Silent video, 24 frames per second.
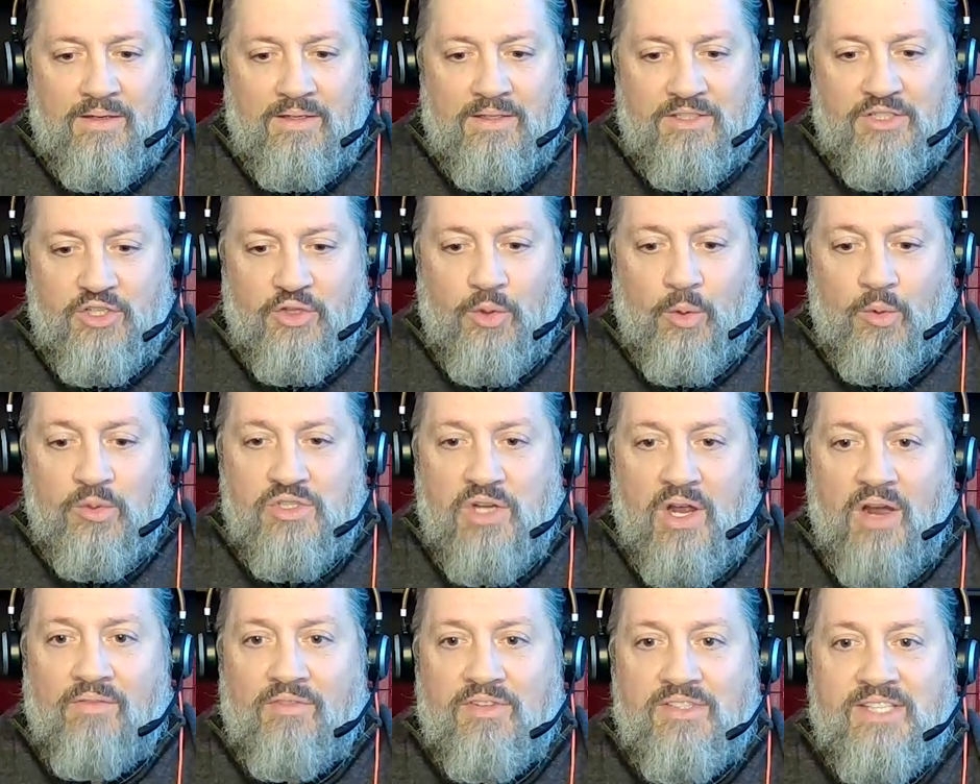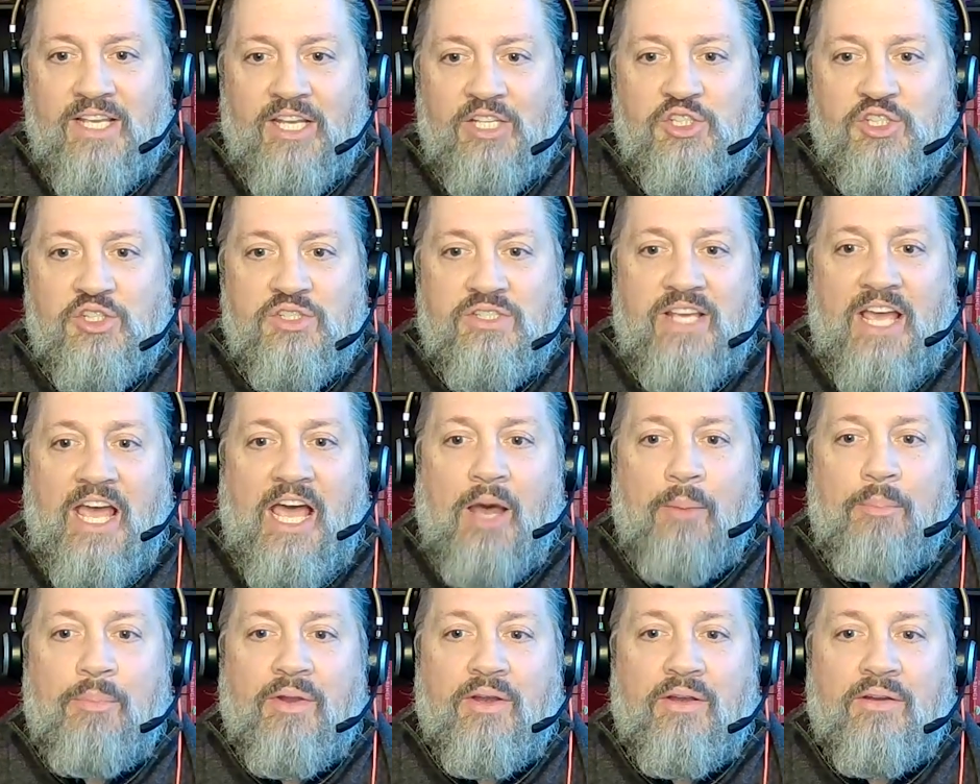Do those conversations
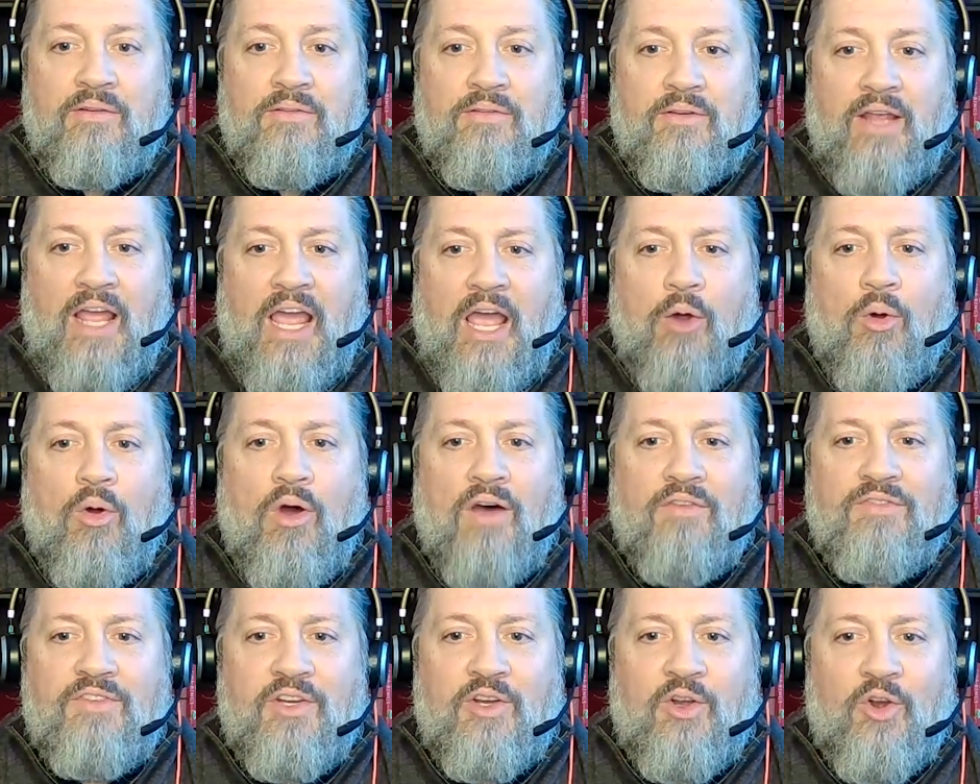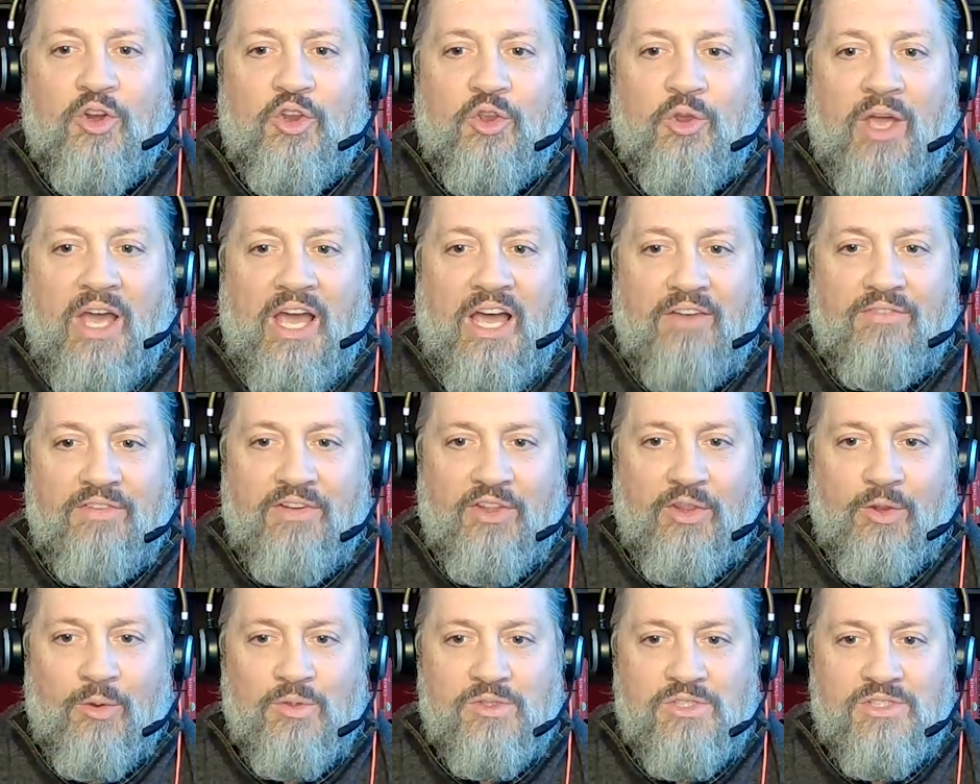happen? How often are you having
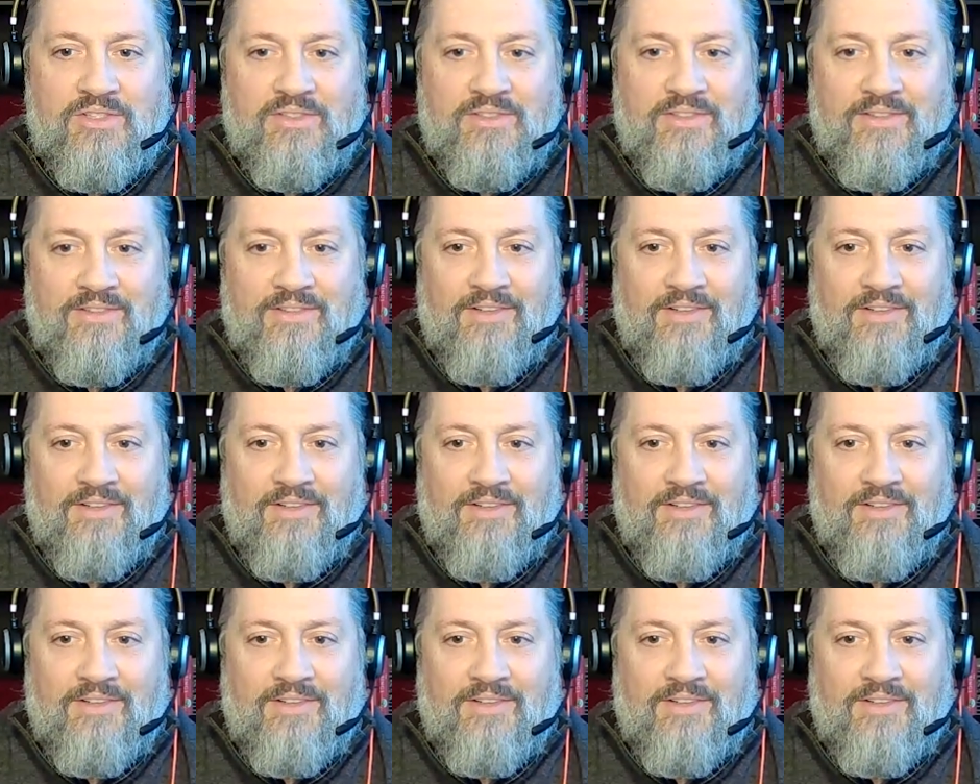those